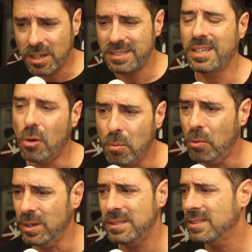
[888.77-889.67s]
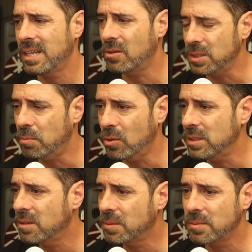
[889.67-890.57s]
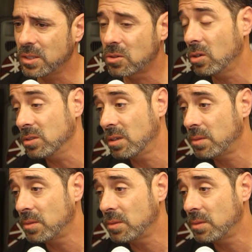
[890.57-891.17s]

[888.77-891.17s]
I say old boys. It's not always boys. Sometimes it's girls.